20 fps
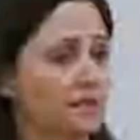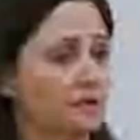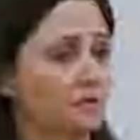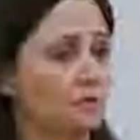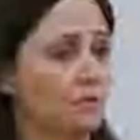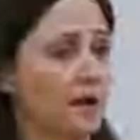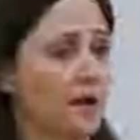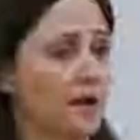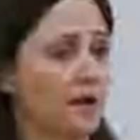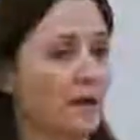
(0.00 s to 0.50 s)
in a
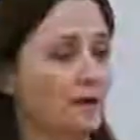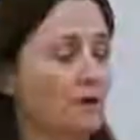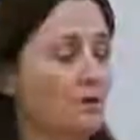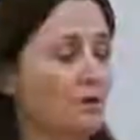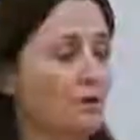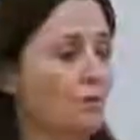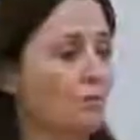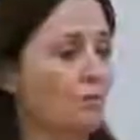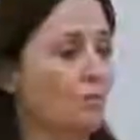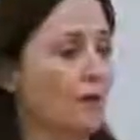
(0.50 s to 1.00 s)
way
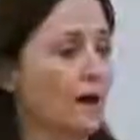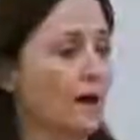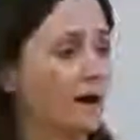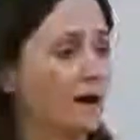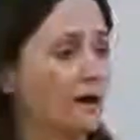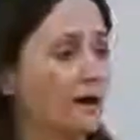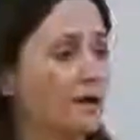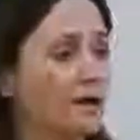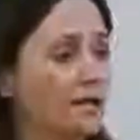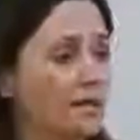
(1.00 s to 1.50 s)

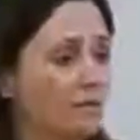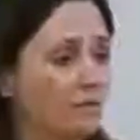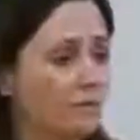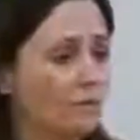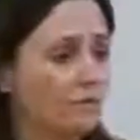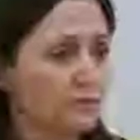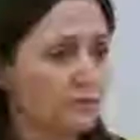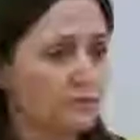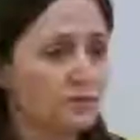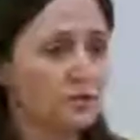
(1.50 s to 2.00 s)
where
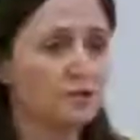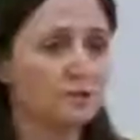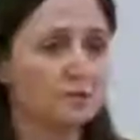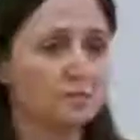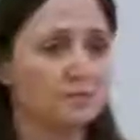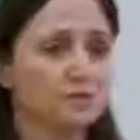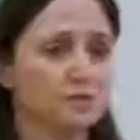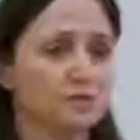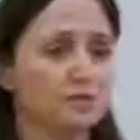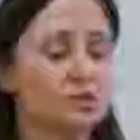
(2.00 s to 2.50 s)
the
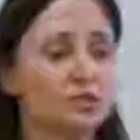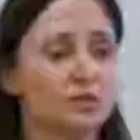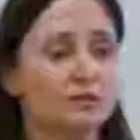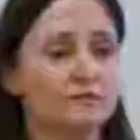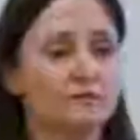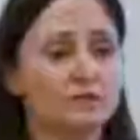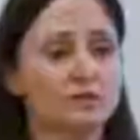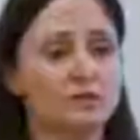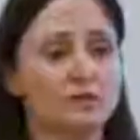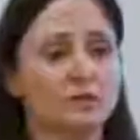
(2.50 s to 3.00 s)
juxtaposition
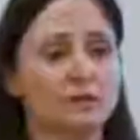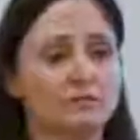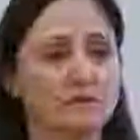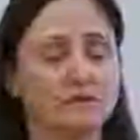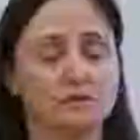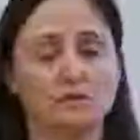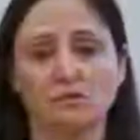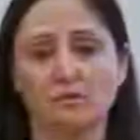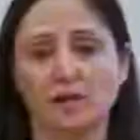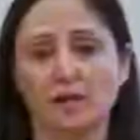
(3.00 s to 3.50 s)
of the
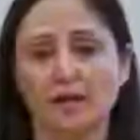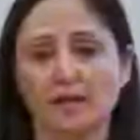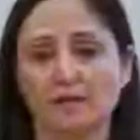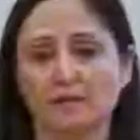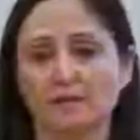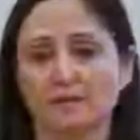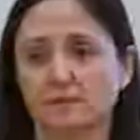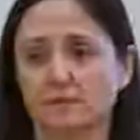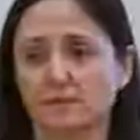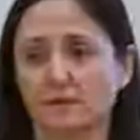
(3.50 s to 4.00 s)

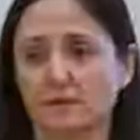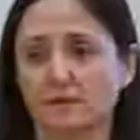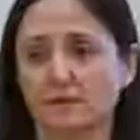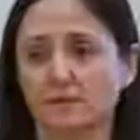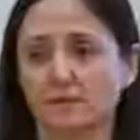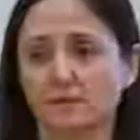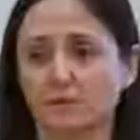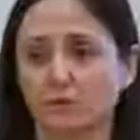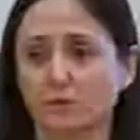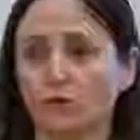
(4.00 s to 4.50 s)
strands
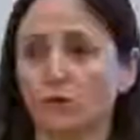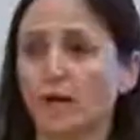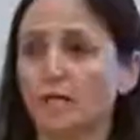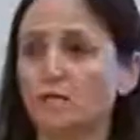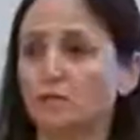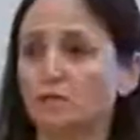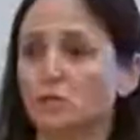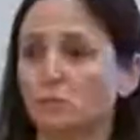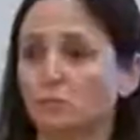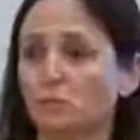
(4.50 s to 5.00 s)

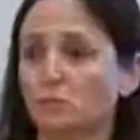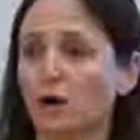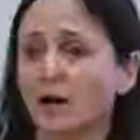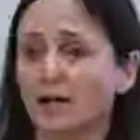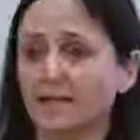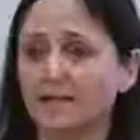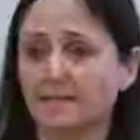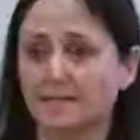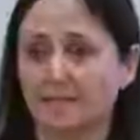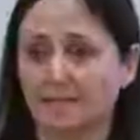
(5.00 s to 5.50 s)
creates
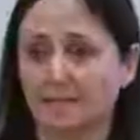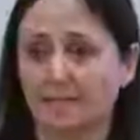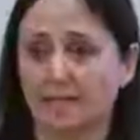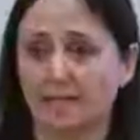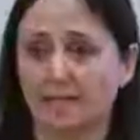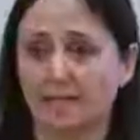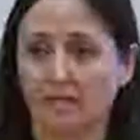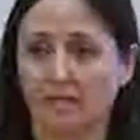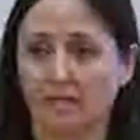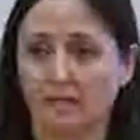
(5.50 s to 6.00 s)
surprising
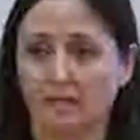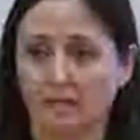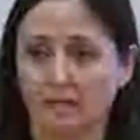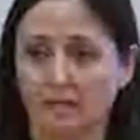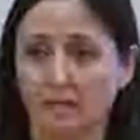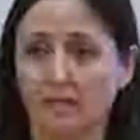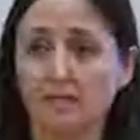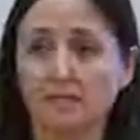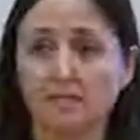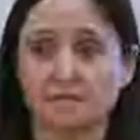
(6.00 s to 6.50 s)

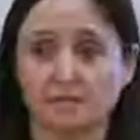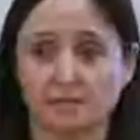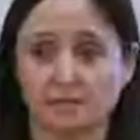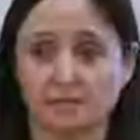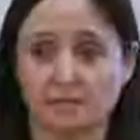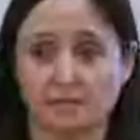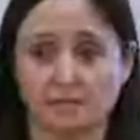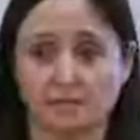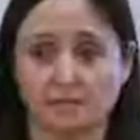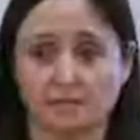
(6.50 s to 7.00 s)

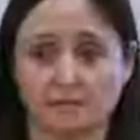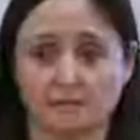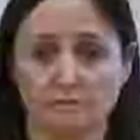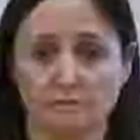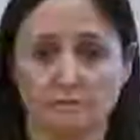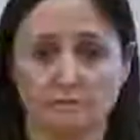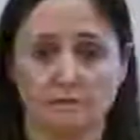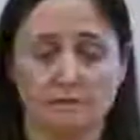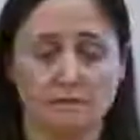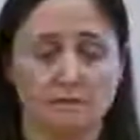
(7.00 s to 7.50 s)
instances.
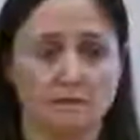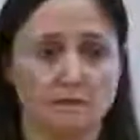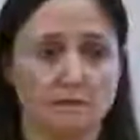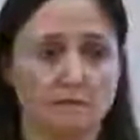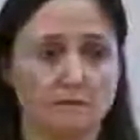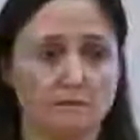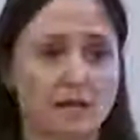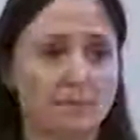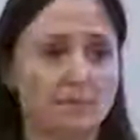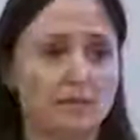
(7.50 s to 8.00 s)

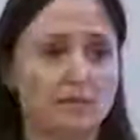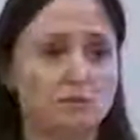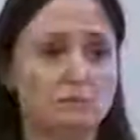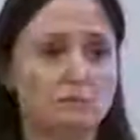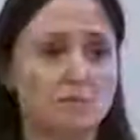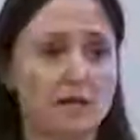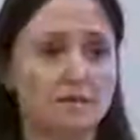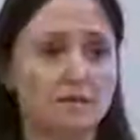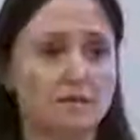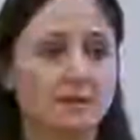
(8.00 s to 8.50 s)
Maybe
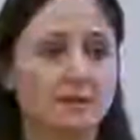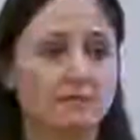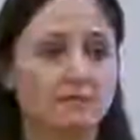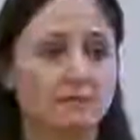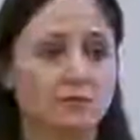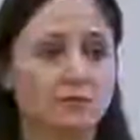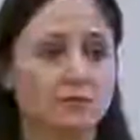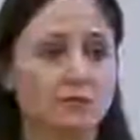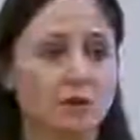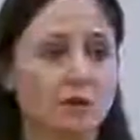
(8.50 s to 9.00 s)

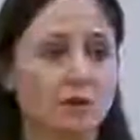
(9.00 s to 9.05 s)
even